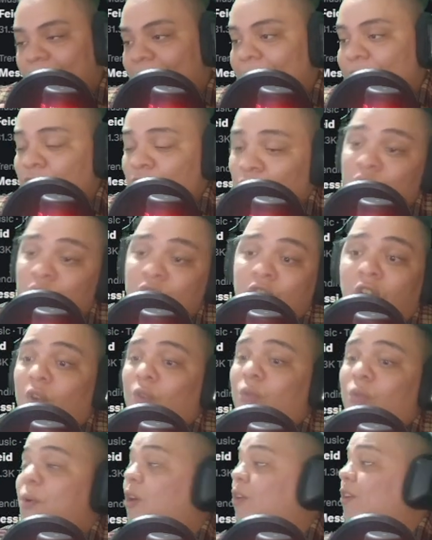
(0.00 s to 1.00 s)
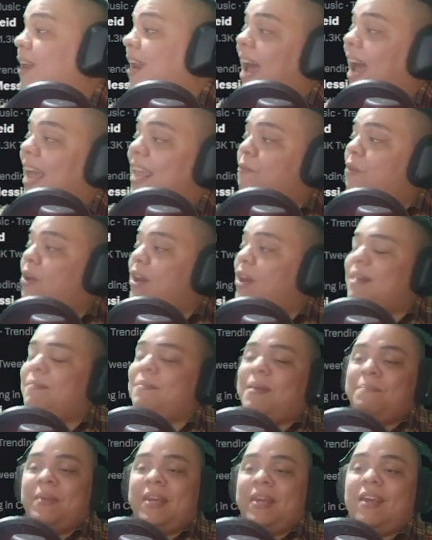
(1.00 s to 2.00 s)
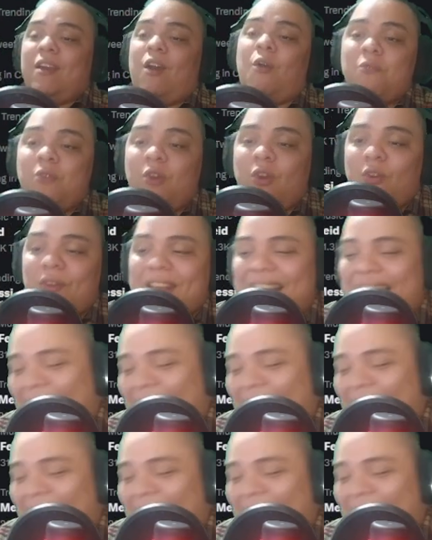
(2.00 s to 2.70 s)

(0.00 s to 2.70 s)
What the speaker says: you know, brother, I will be uploading